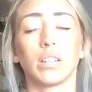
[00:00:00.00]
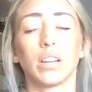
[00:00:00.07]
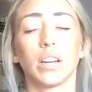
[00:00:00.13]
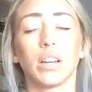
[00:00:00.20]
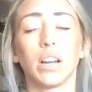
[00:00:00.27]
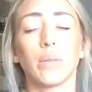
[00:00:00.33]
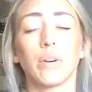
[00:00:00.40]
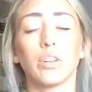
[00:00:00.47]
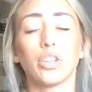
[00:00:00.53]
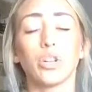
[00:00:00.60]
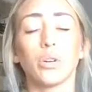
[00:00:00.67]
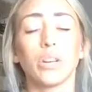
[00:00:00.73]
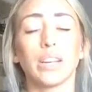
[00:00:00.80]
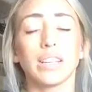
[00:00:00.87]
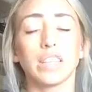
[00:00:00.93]
And I want you
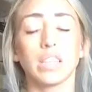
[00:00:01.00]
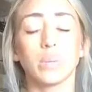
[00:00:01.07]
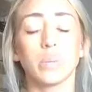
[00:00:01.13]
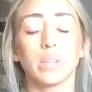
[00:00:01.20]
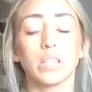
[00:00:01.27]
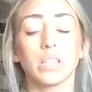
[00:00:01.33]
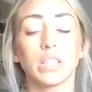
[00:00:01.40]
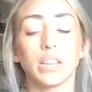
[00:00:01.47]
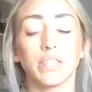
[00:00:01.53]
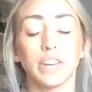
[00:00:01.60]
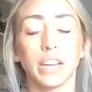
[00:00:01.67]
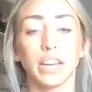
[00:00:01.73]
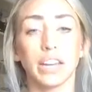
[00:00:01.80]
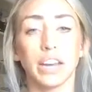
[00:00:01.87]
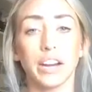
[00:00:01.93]
to get
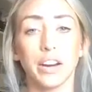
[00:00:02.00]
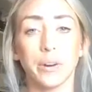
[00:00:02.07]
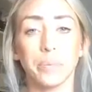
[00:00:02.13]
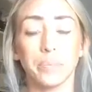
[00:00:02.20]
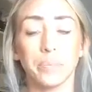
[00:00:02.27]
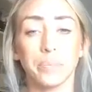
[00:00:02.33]
specific here.